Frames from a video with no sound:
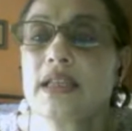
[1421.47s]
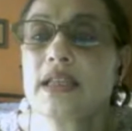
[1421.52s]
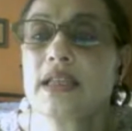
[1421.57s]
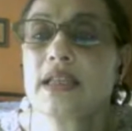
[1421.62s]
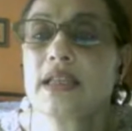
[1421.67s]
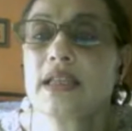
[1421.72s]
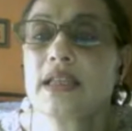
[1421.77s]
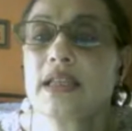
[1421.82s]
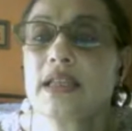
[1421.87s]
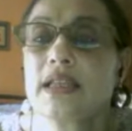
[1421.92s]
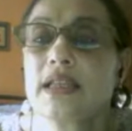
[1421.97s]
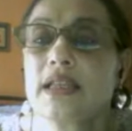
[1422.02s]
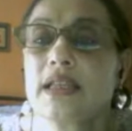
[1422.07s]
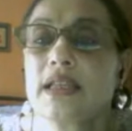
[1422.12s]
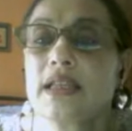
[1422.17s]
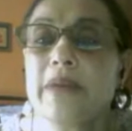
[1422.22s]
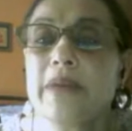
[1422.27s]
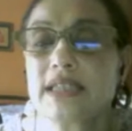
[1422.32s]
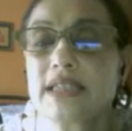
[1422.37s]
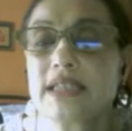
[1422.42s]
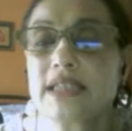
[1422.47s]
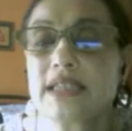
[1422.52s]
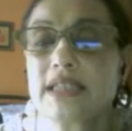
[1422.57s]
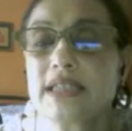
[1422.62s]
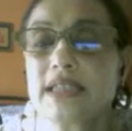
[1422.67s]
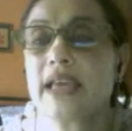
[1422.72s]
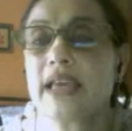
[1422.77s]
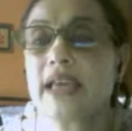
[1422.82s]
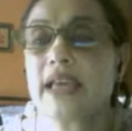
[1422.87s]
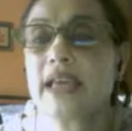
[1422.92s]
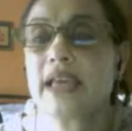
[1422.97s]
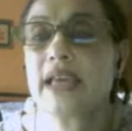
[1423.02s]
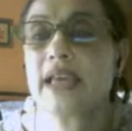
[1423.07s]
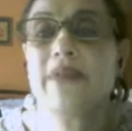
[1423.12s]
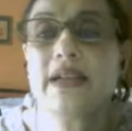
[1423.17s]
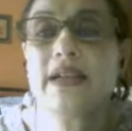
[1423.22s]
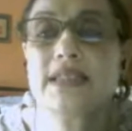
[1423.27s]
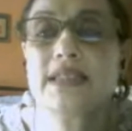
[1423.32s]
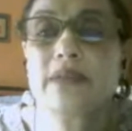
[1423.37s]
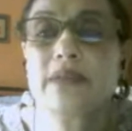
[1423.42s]
Somebody is saying, I
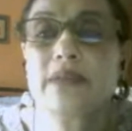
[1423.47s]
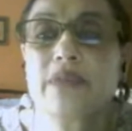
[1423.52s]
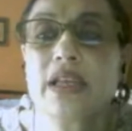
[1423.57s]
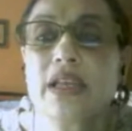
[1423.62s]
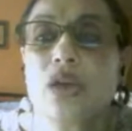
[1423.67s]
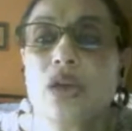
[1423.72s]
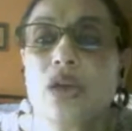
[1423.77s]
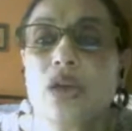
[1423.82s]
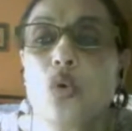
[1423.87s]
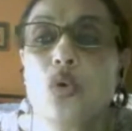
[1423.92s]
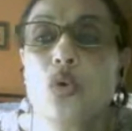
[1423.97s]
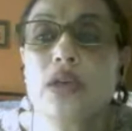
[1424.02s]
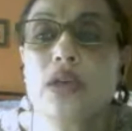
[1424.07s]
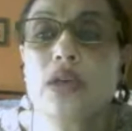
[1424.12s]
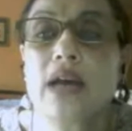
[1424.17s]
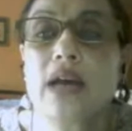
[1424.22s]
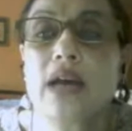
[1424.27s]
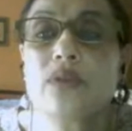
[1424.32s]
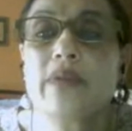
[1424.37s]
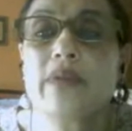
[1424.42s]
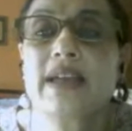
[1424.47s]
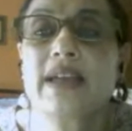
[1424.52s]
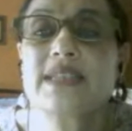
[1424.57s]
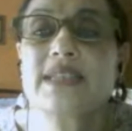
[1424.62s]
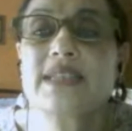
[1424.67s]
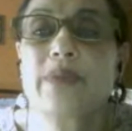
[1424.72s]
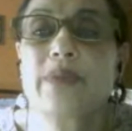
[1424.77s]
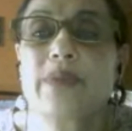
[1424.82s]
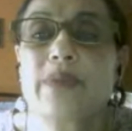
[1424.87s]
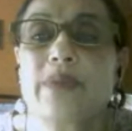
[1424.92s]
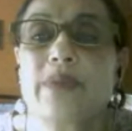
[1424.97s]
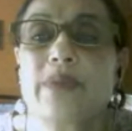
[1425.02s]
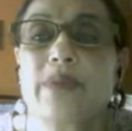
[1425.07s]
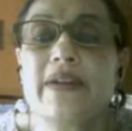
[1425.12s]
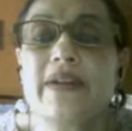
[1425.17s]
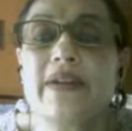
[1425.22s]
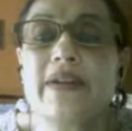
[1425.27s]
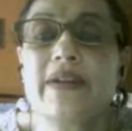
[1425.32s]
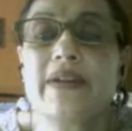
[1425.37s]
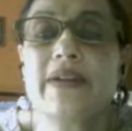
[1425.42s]
felt something cool down my spine. I
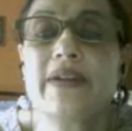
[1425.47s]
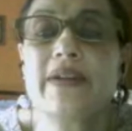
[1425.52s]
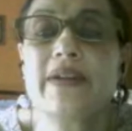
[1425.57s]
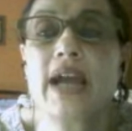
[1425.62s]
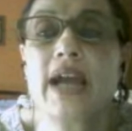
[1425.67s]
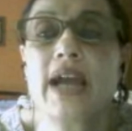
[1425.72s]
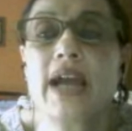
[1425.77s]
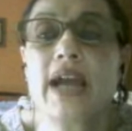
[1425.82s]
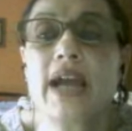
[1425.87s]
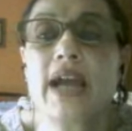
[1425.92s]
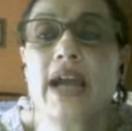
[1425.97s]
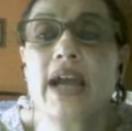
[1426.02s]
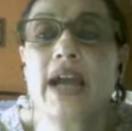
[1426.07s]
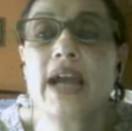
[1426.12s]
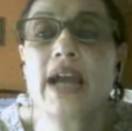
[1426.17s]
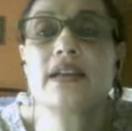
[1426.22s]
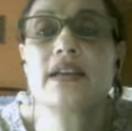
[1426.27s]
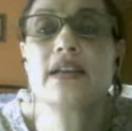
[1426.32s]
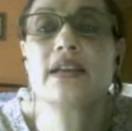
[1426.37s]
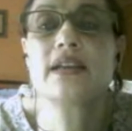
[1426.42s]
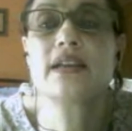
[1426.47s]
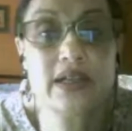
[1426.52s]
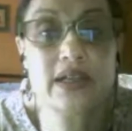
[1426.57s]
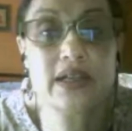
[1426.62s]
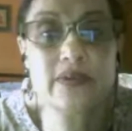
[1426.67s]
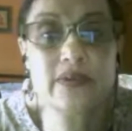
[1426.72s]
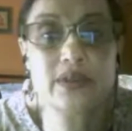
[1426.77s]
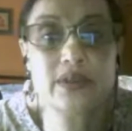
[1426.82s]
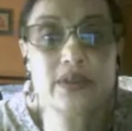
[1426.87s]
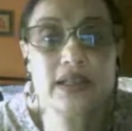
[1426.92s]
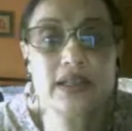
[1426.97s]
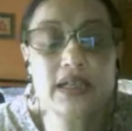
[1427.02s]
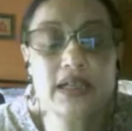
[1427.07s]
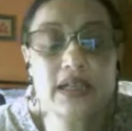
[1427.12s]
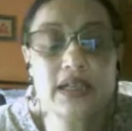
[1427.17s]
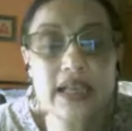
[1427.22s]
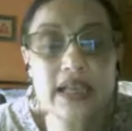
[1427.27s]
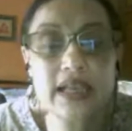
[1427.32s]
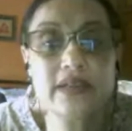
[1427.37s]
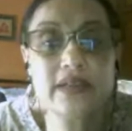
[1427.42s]
felt quiet. Wonderful.
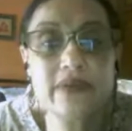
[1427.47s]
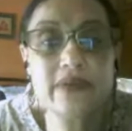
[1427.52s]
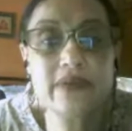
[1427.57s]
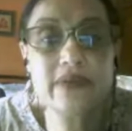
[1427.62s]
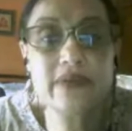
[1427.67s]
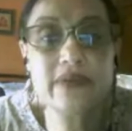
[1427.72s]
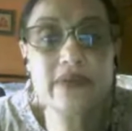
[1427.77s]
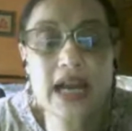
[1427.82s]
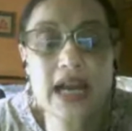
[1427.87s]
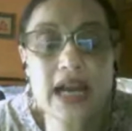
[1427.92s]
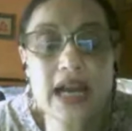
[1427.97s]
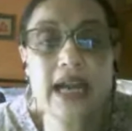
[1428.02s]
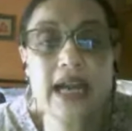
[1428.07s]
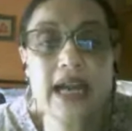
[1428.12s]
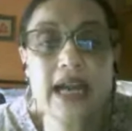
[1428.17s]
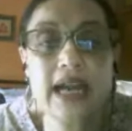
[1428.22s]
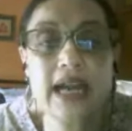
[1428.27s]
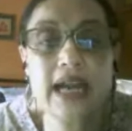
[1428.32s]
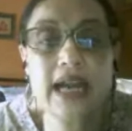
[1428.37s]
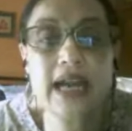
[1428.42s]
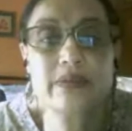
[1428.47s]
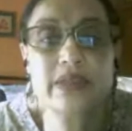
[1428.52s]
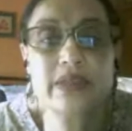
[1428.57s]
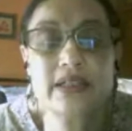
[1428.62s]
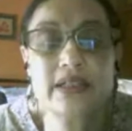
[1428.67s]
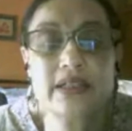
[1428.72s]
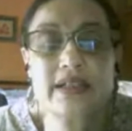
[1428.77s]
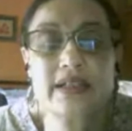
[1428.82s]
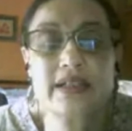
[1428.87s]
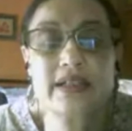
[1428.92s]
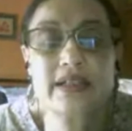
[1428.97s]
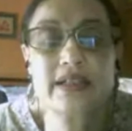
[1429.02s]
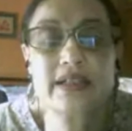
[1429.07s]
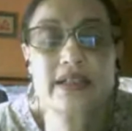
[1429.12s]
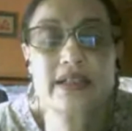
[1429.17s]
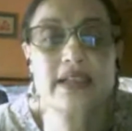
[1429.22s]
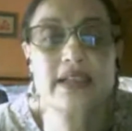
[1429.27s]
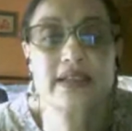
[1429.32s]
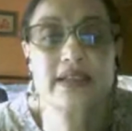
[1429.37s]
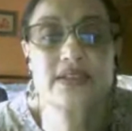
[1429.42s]
In fact, I had a similar
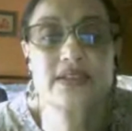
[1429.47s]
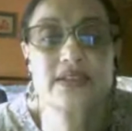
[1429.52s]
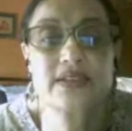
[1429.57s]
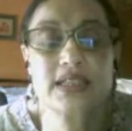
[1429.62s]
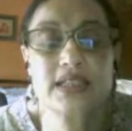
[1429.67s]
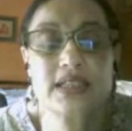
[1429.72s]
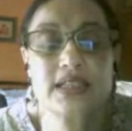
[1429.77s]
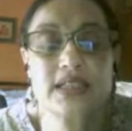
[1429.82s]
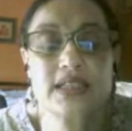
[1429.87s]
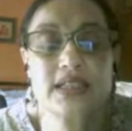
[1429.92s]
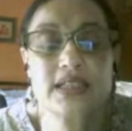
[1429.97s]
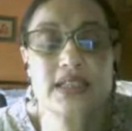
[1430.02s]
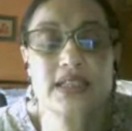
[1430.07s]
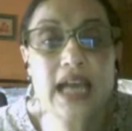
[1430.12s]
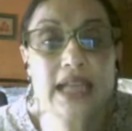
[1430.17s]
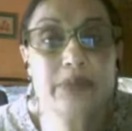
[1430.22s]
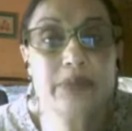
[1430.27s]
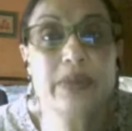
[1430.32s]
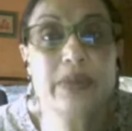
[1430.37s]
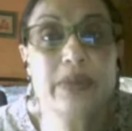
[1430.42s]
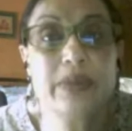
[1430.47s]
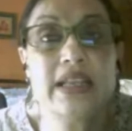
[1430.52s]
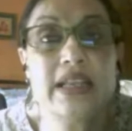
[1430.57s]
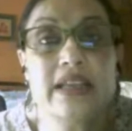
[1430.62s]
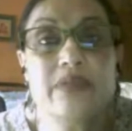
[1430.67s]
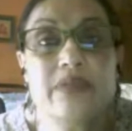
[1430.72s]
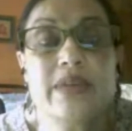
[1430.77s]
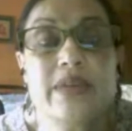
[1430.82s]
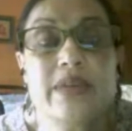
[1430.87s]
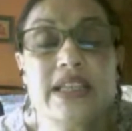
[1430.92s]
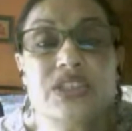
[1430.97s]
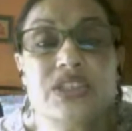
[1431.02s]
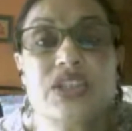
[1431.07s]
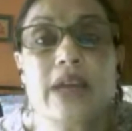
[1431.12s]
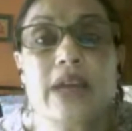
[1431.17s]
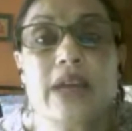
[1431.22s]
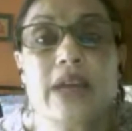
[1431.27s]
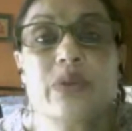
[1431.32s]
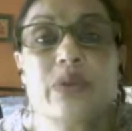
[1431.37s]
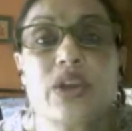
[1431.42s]
experience. And believe me, each
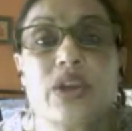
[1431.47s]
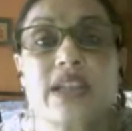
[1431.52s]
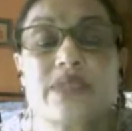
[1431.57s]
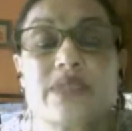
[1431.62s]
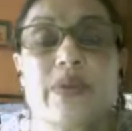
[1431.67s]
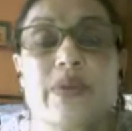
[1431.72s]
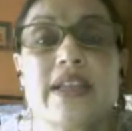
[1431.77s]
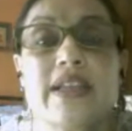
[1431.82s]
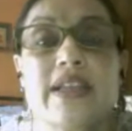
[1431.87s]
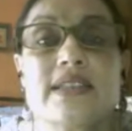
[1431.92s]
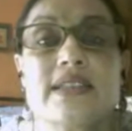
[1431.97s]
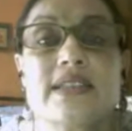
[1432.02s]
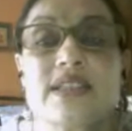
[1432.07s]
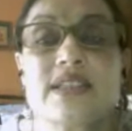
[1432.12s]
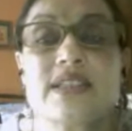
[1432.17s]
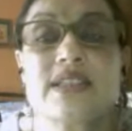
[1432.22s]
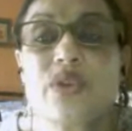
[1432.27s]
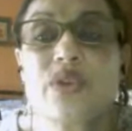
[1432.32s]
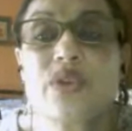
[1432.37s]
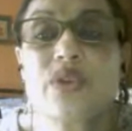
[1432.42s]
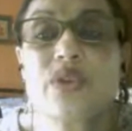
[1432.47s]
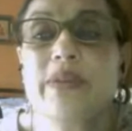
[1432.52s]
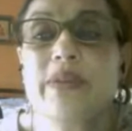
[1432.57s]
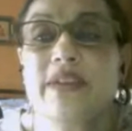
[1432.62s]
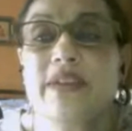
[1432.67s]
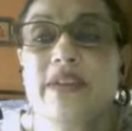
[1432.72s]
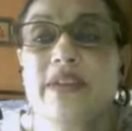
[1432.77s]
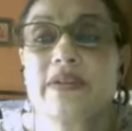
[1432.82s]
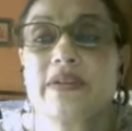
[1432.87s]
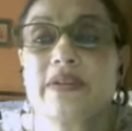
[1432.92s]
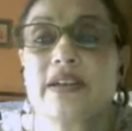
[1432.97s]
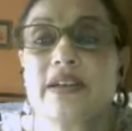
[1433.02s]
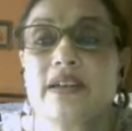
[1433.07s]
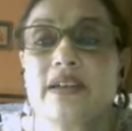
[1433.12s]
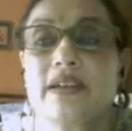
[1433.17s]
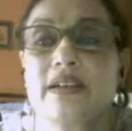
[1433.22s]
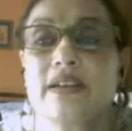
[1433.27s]
time your experience is going to be different.